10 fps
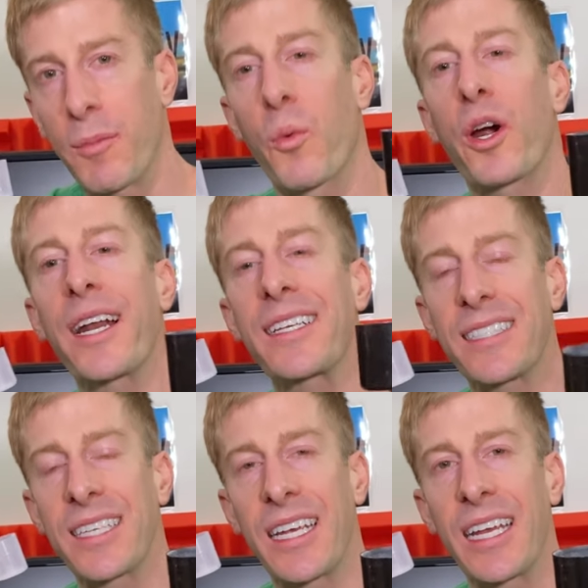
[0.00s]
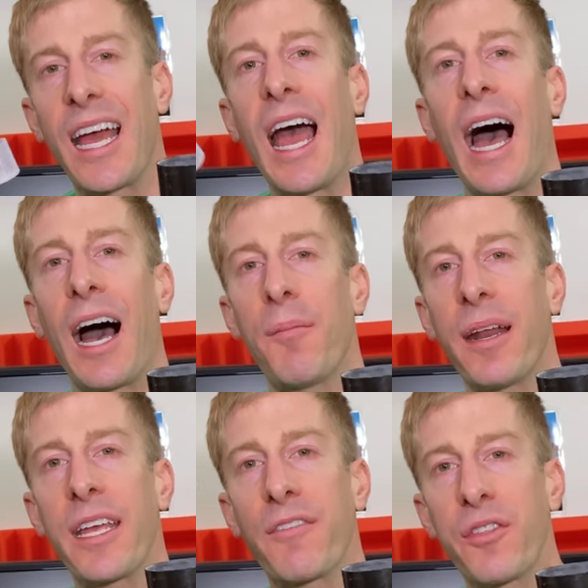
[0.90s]
And we're going to see how
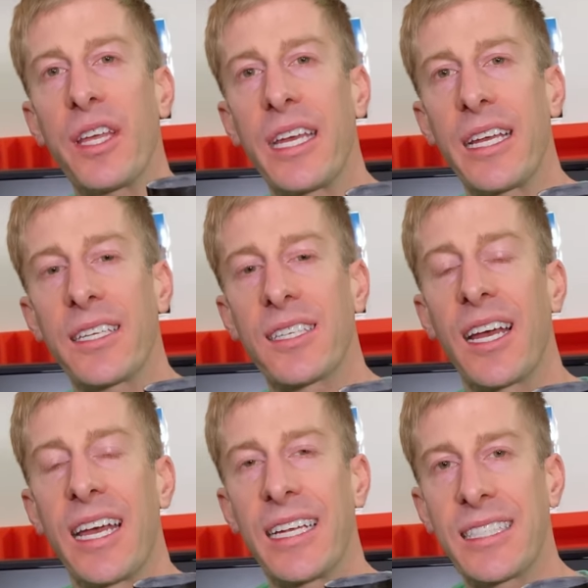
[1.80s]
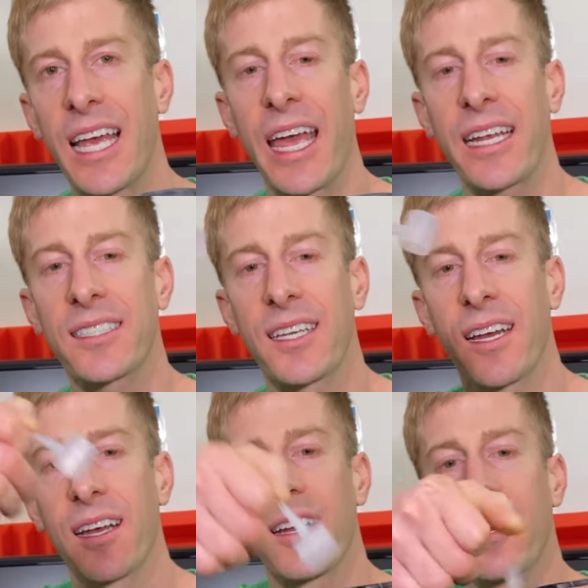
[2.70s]
many of these it takes
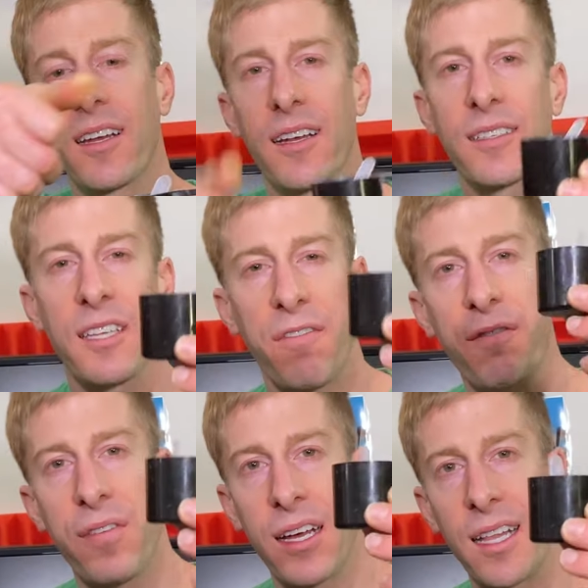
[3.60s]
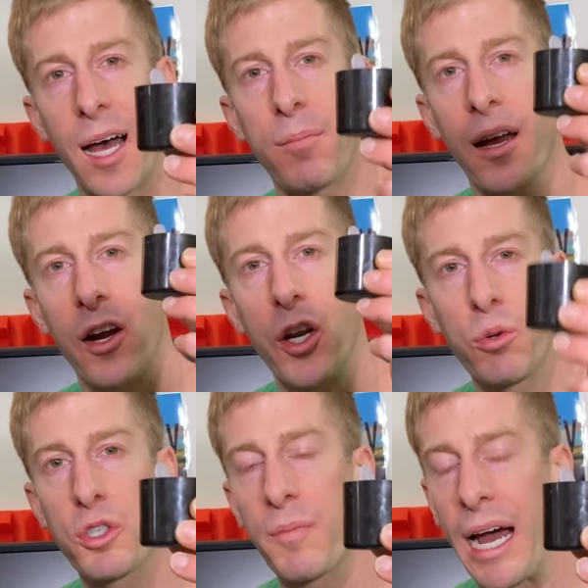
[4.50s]
to fill up
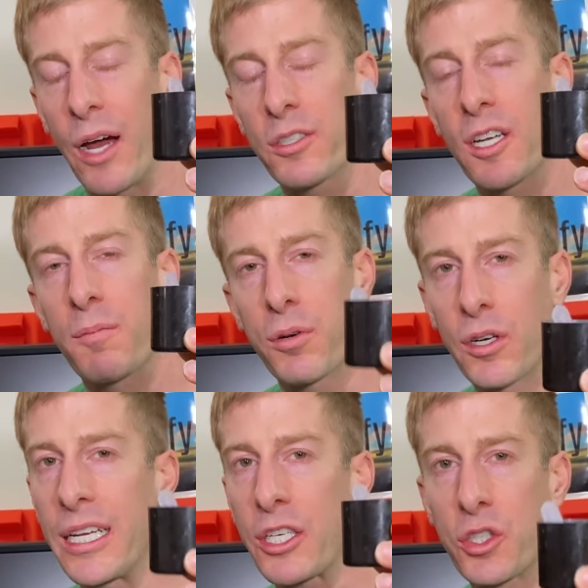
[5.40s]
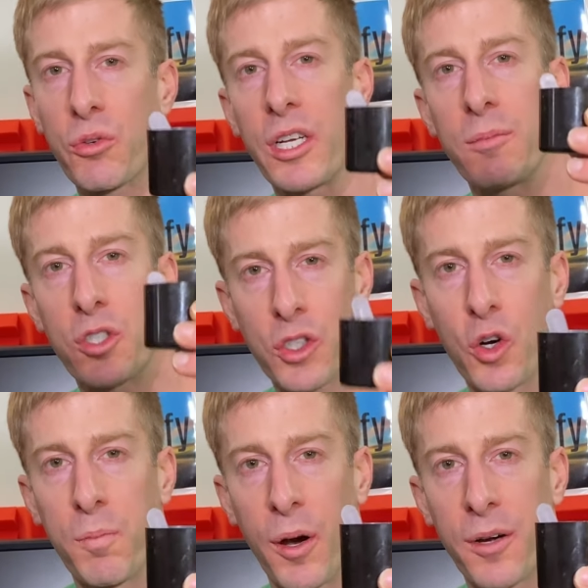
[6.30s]
NutraBio's pre-extreme
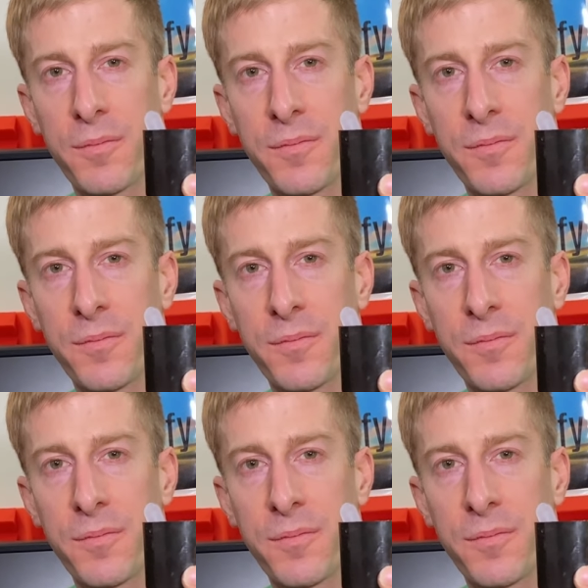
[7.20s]
scooper.